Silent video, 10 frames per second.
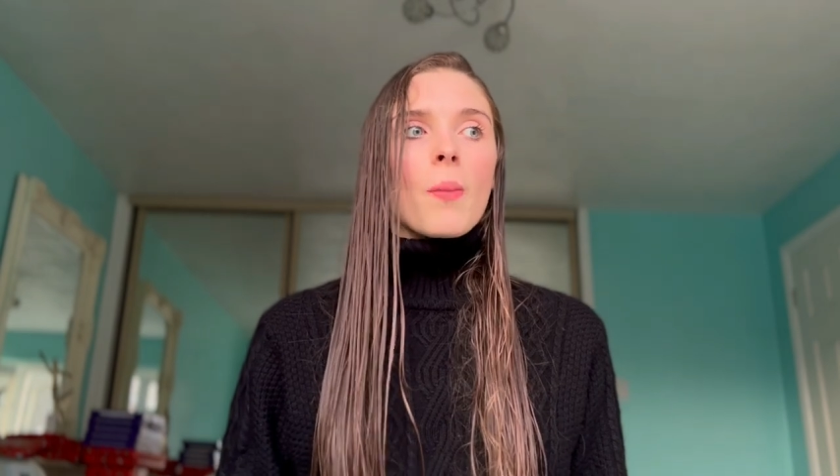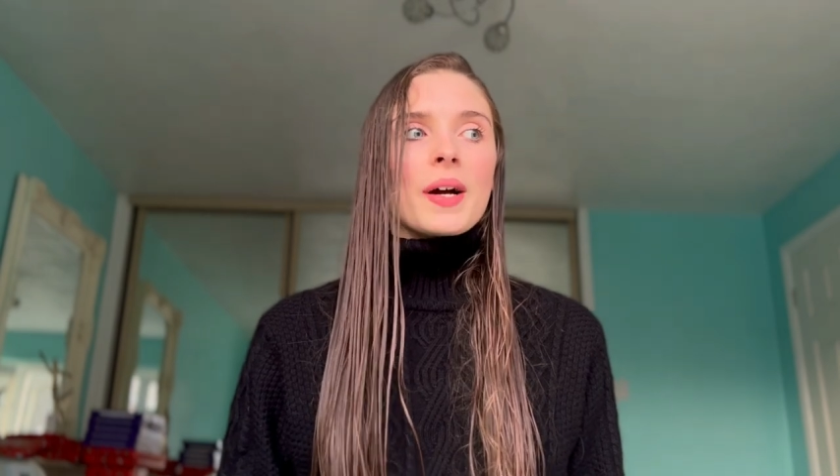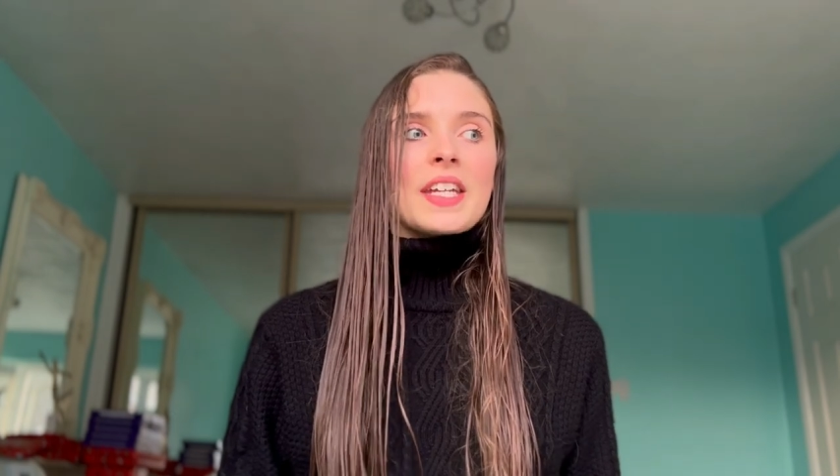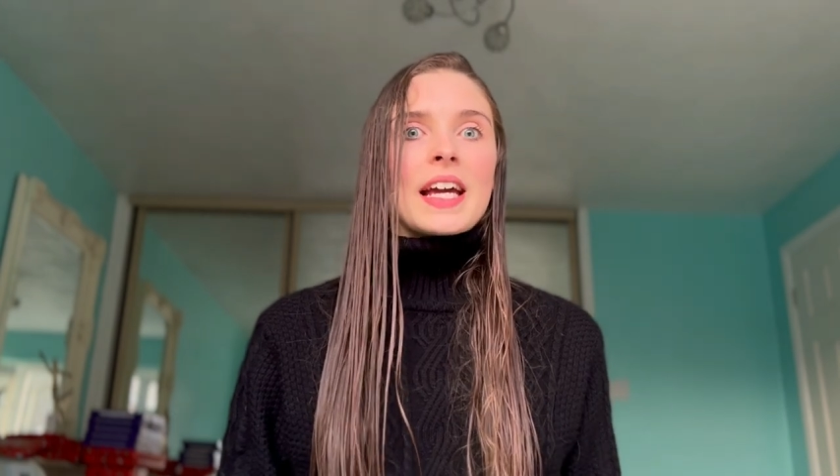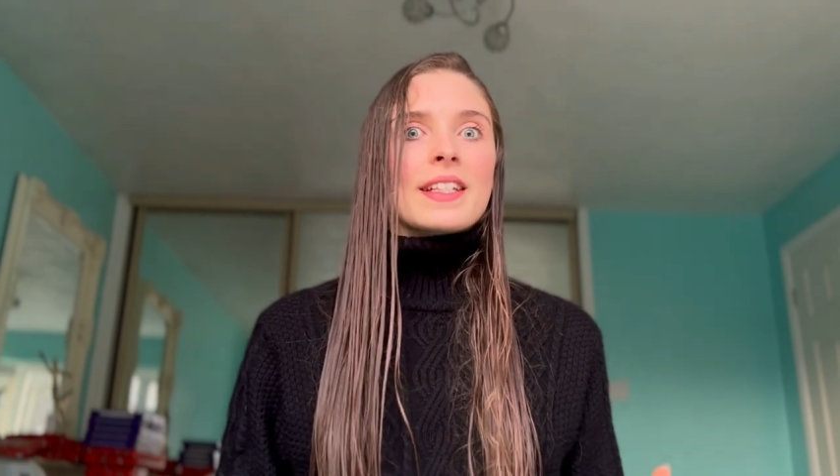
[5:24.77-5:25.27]
my
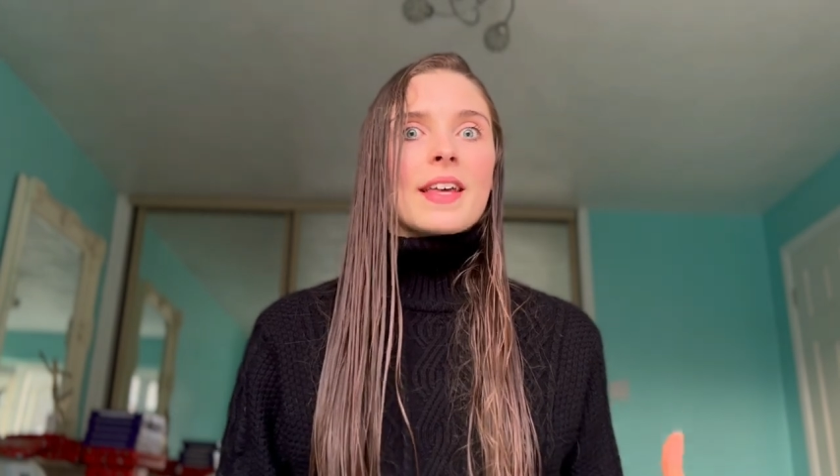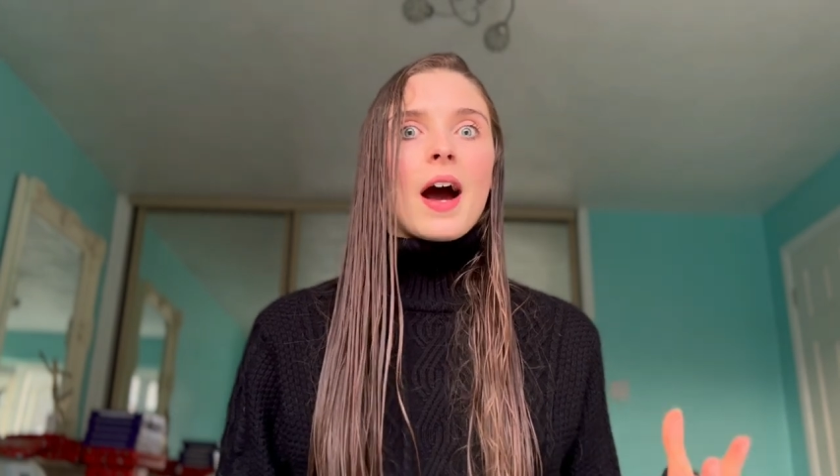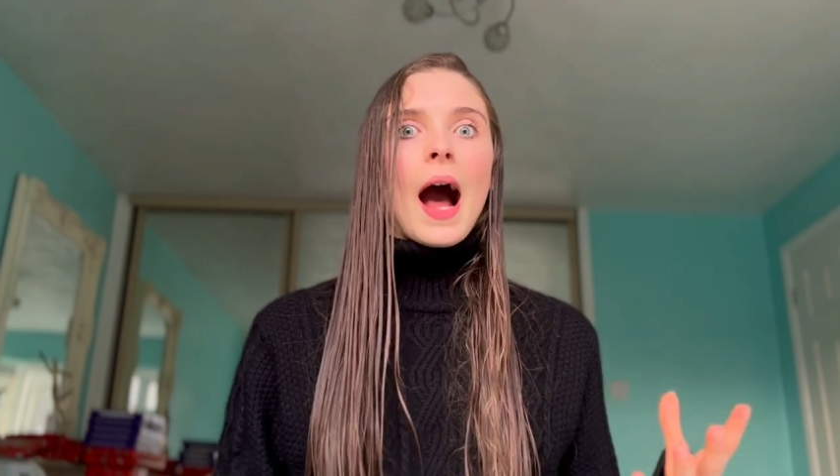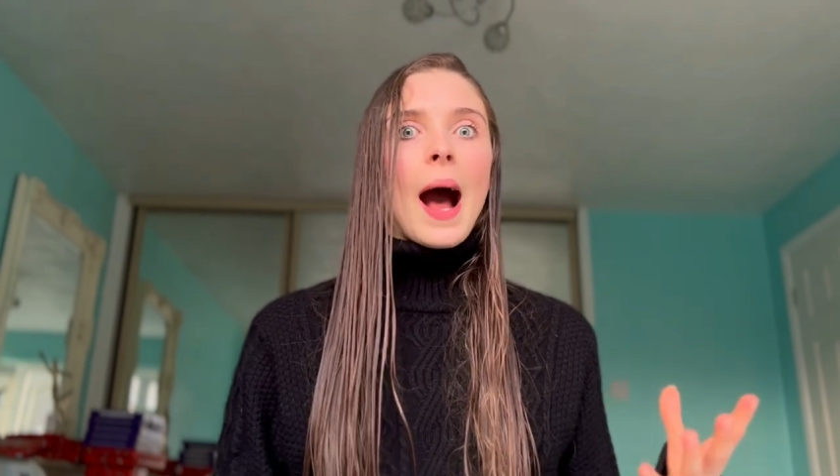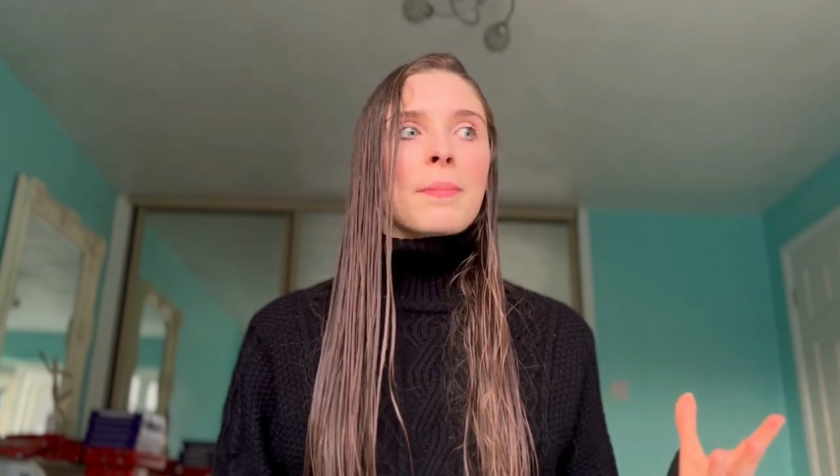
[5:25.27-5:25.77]
days, they're
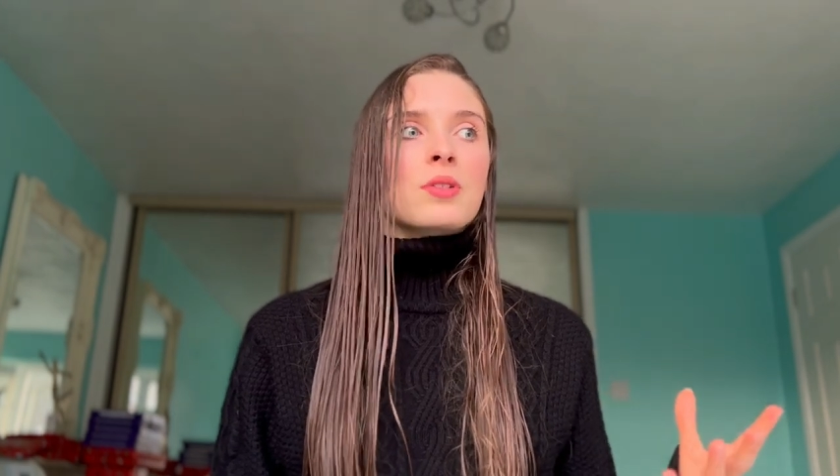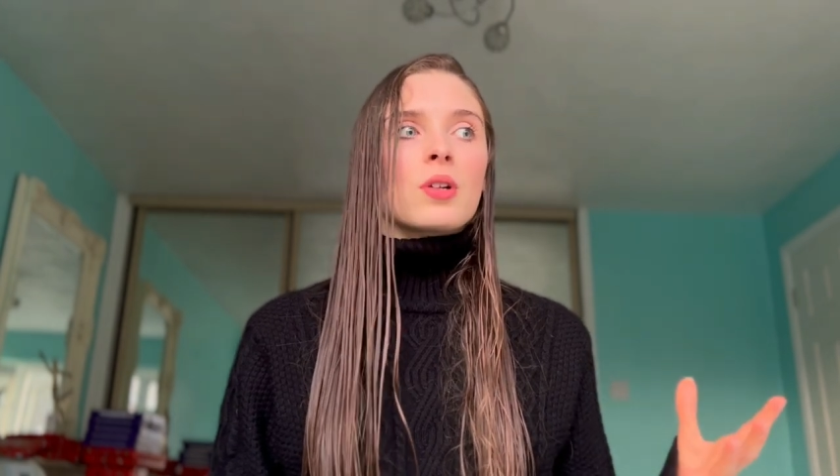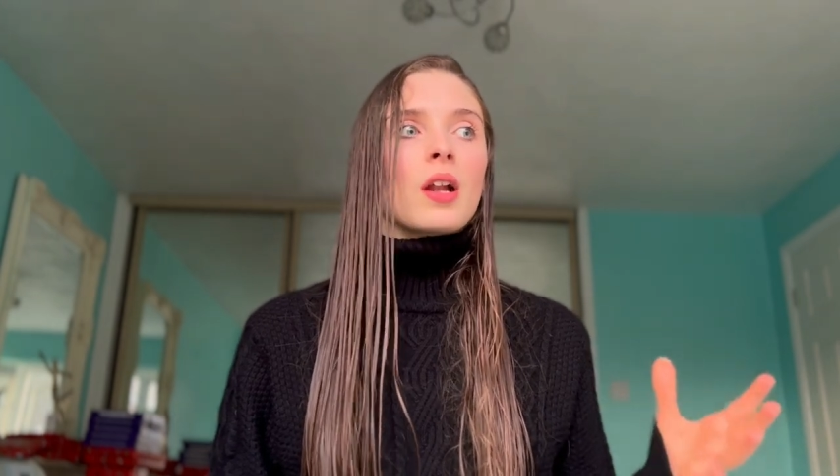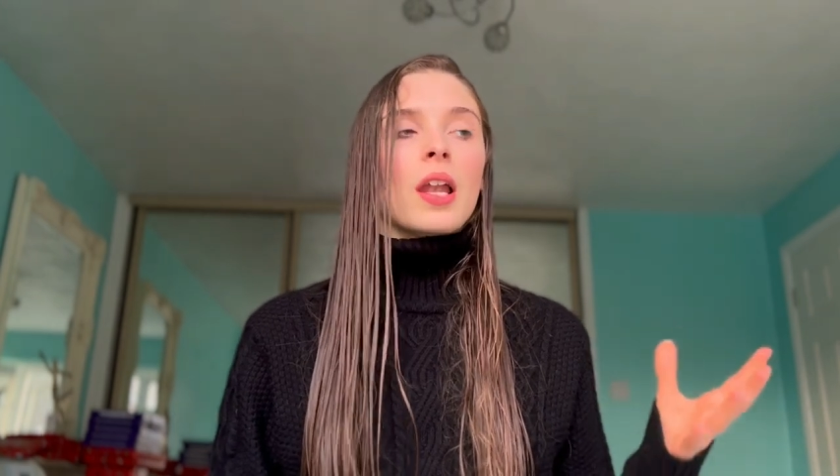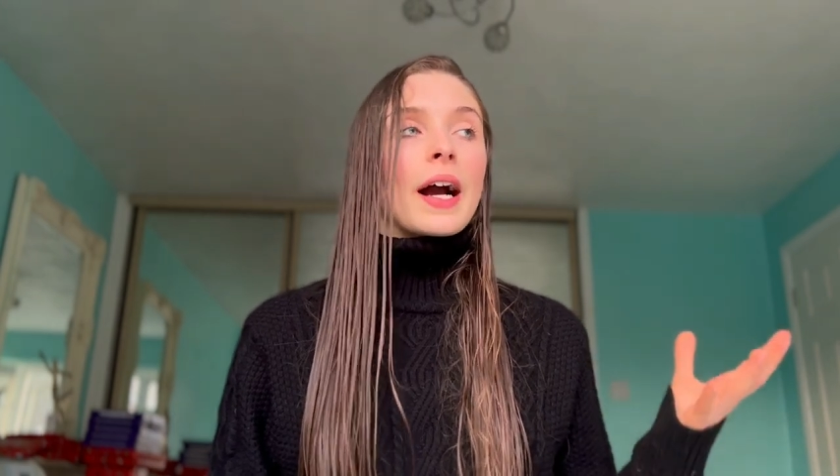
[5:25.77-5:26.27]

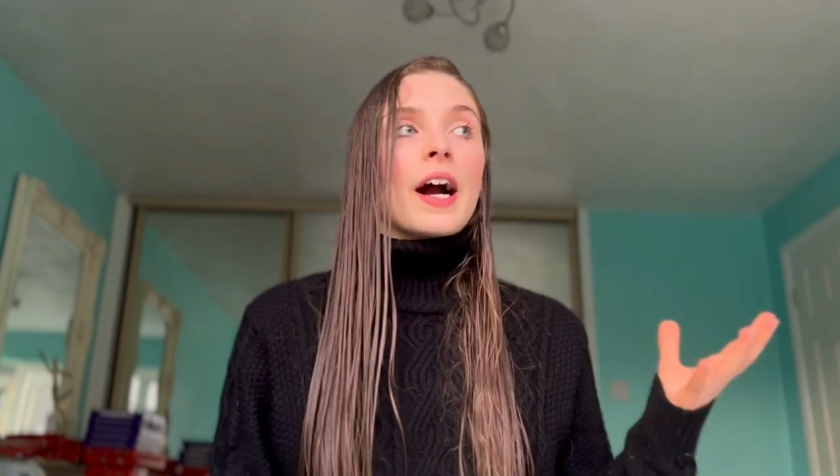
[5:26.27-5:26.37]
absolutely, like,